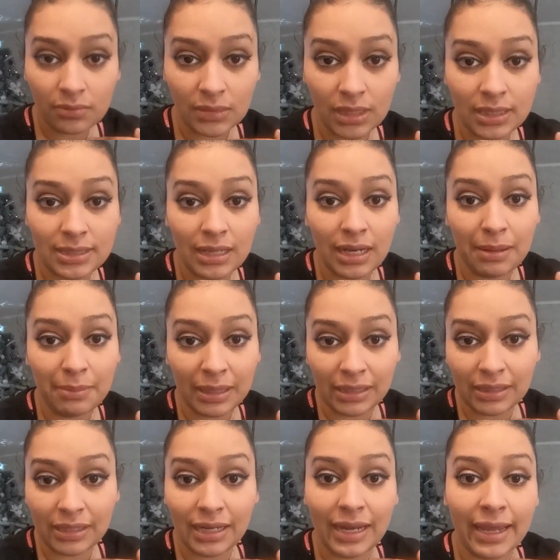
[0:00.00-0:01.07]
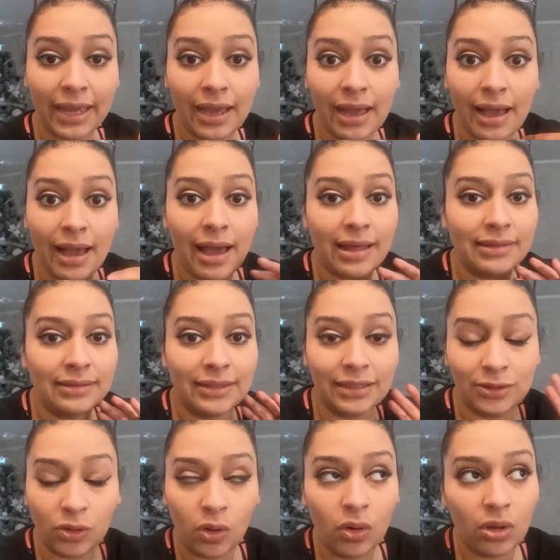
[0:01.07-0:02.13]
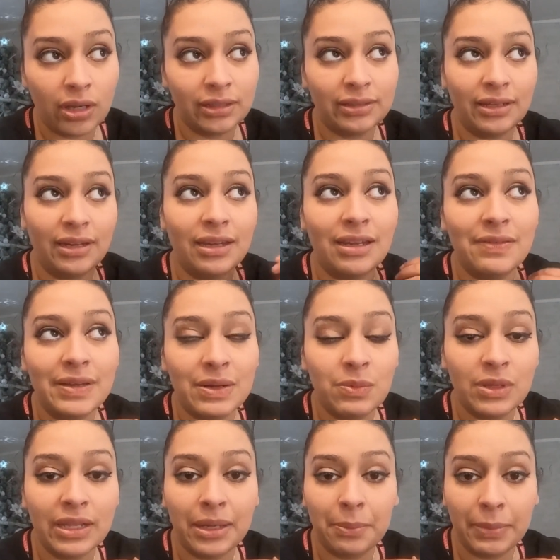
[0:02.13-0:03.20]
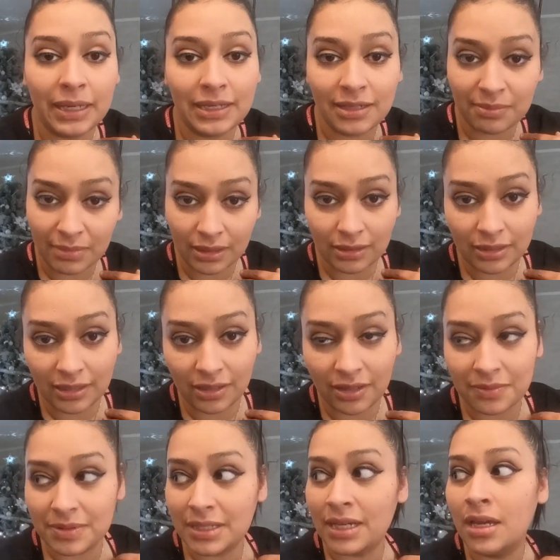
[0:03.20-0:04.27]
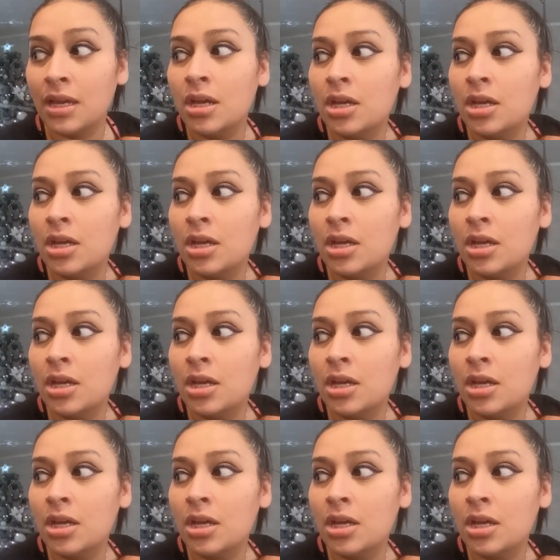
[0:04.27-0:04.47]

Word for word: Because a la Melody le encanta todo lo que tiene que ver with like baking. Melody loves it.